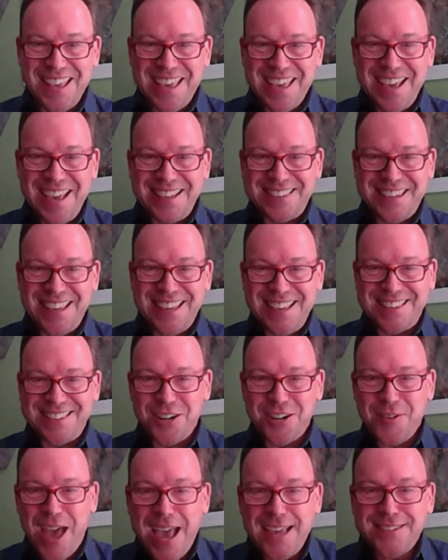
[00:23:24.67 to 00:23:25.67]
Its
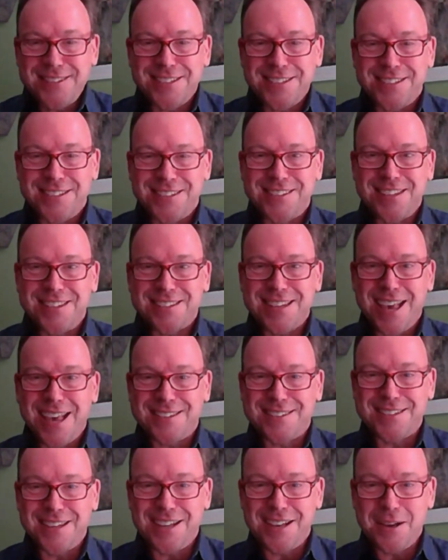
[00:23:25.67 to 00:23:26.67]
sort of essence is
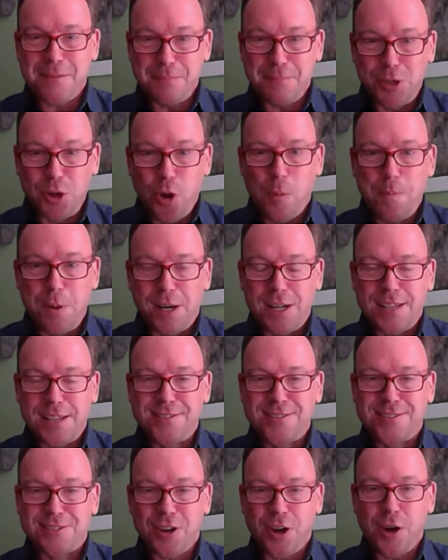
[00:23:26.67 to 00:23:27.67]
as a
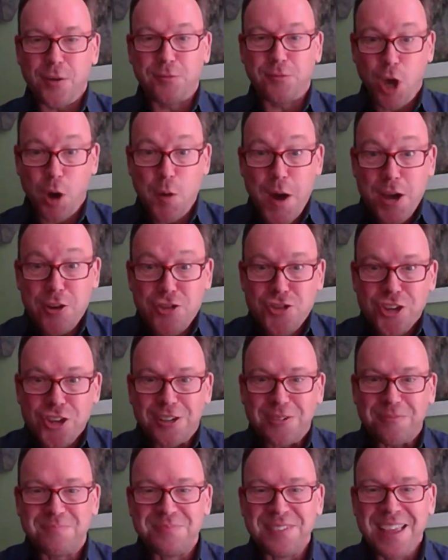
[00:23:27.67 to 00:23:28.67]
monopolist of coercion,